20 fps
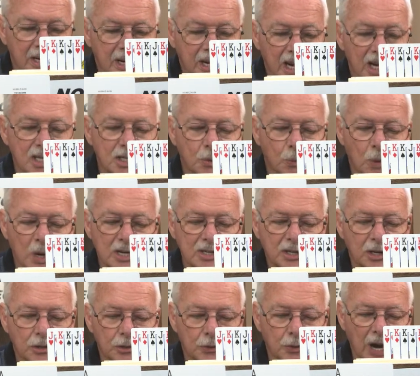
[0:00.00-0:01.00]
east wins
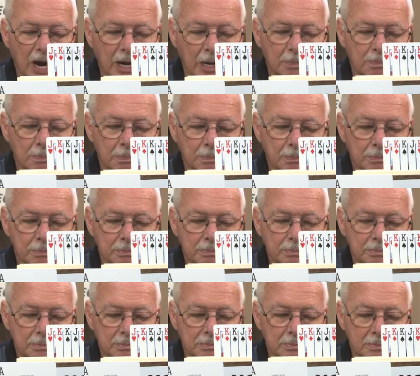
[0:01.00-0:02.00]
the trick,
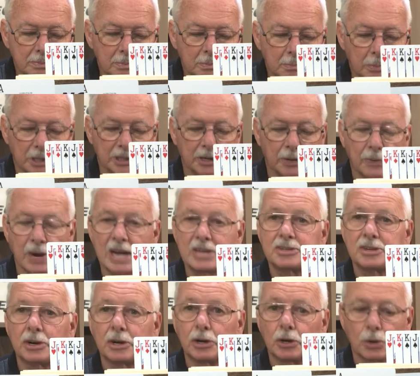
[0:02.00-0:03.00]
but the
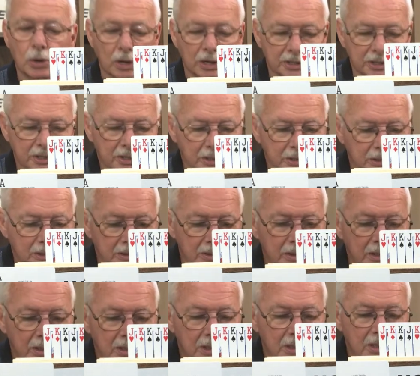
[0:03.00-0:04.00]
rest are yours.
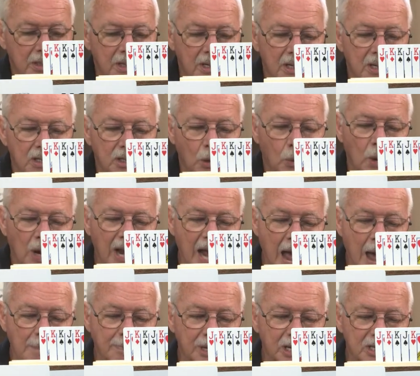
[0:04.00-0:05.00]
So what
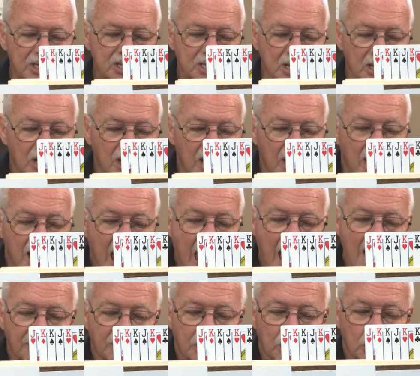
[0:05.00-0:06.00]
happens
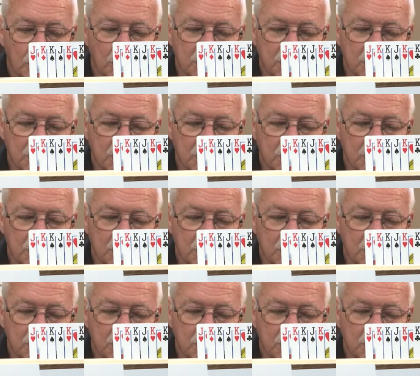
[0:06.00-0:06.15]
after you